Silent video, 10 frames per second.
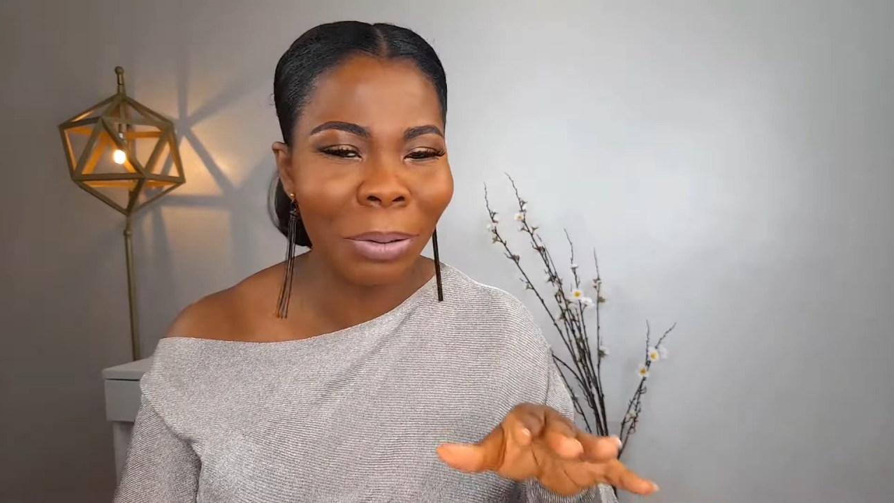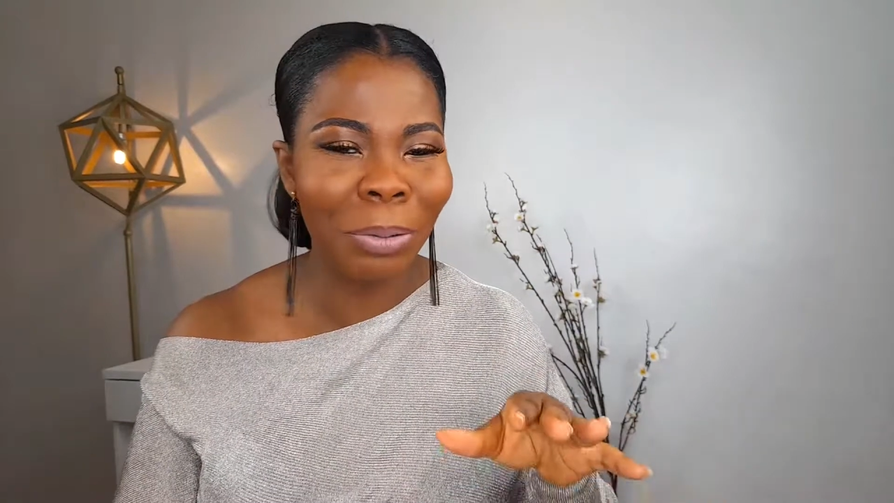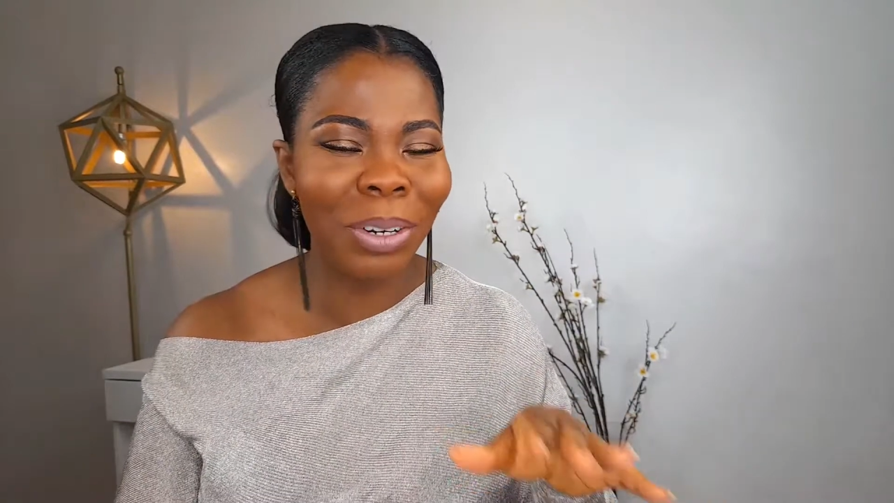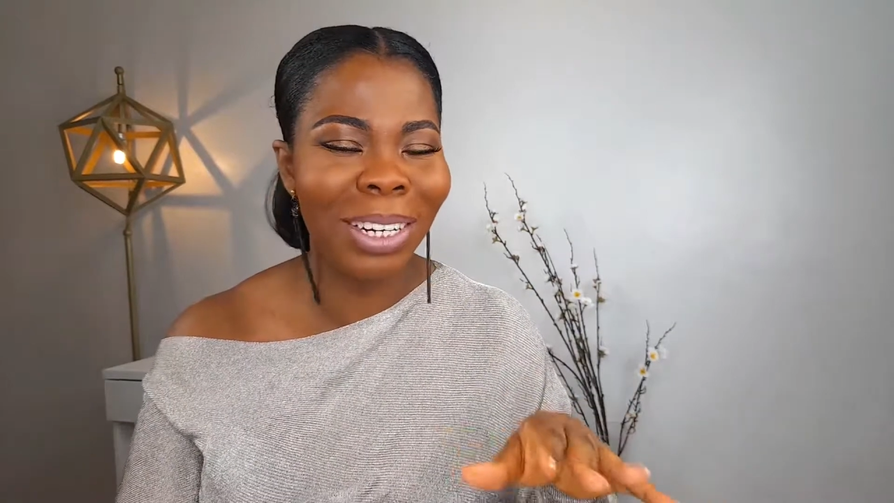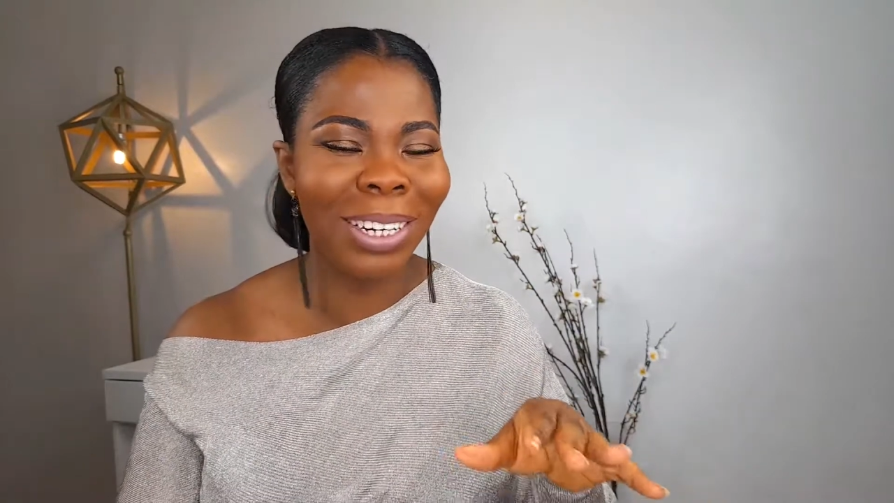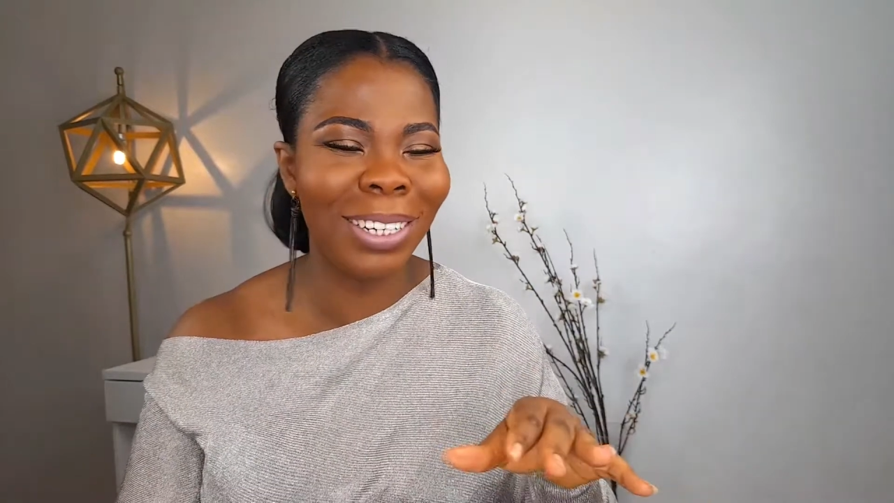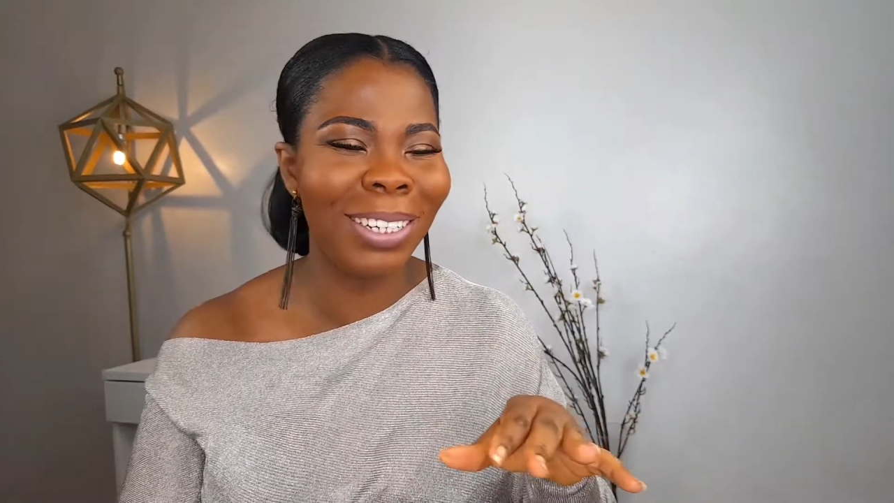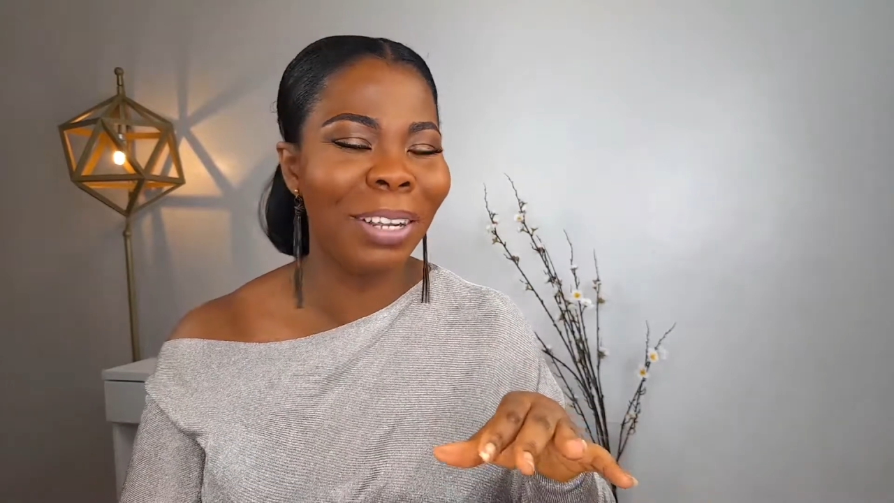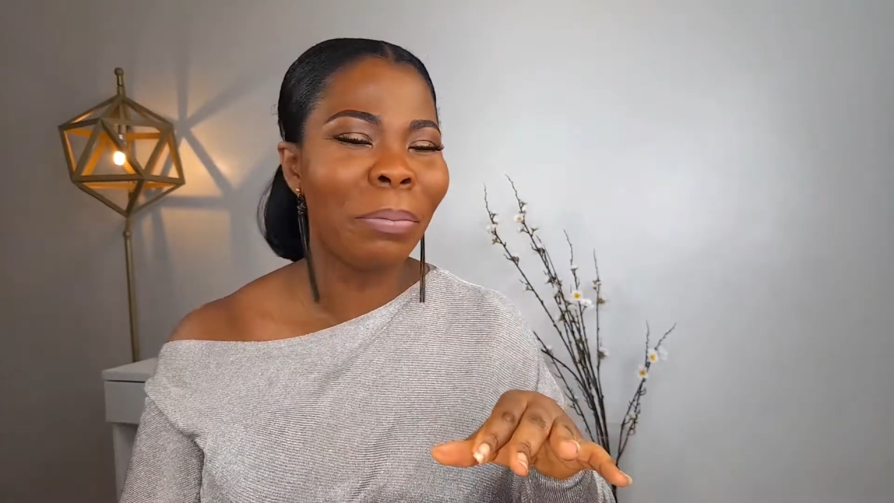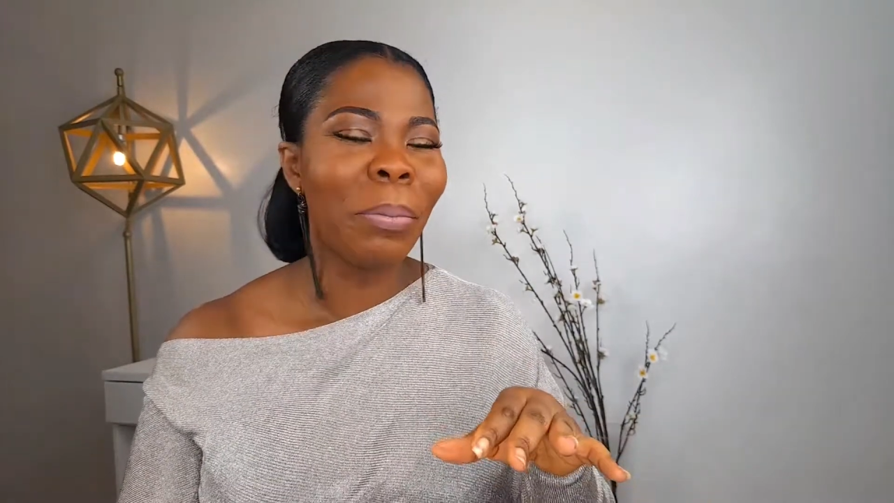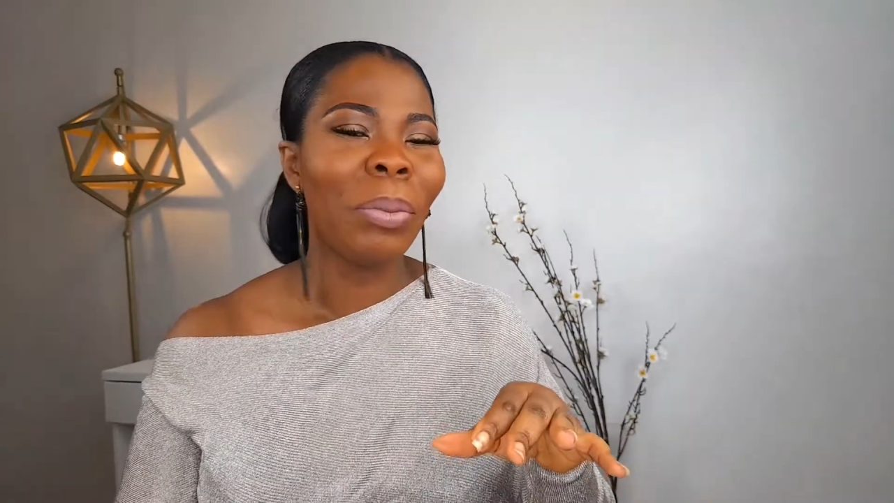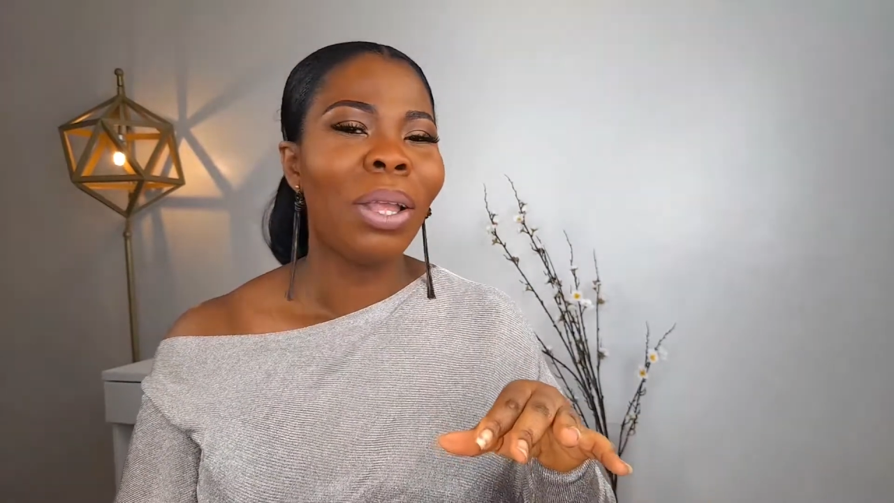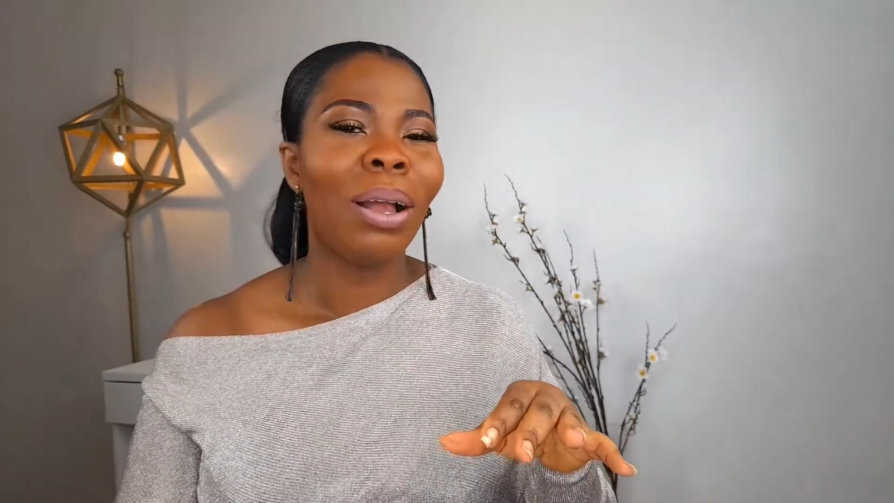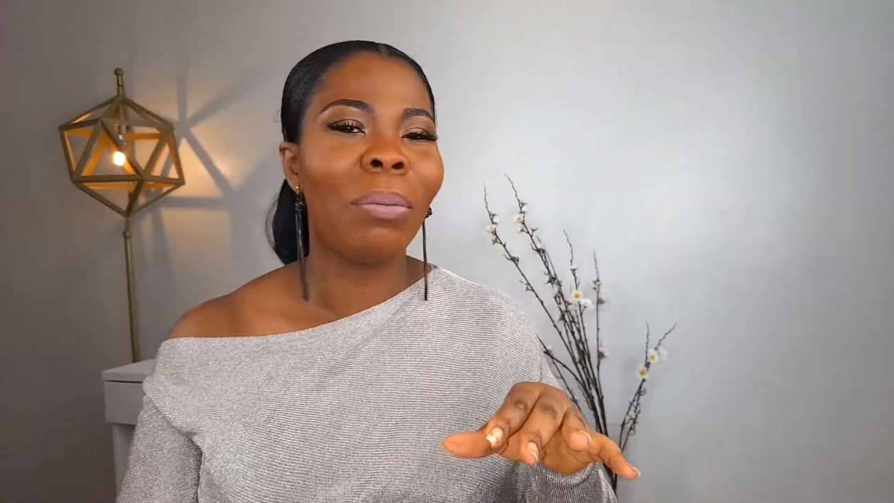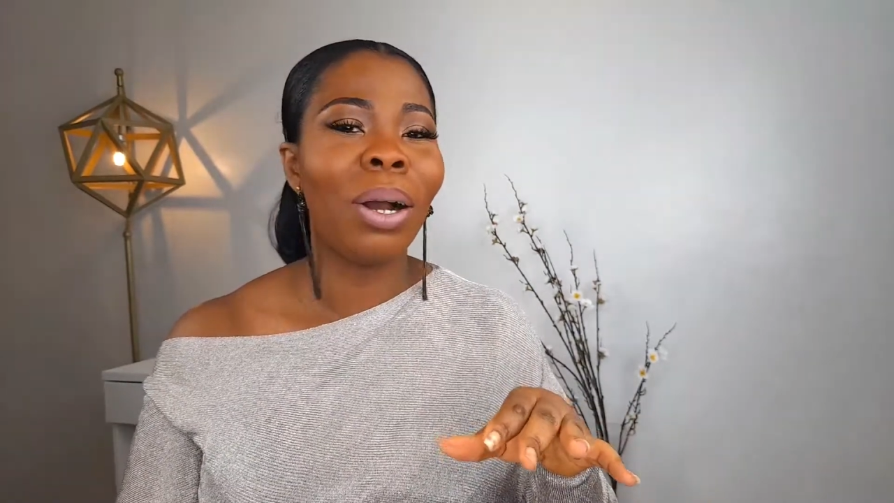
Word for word: to read um,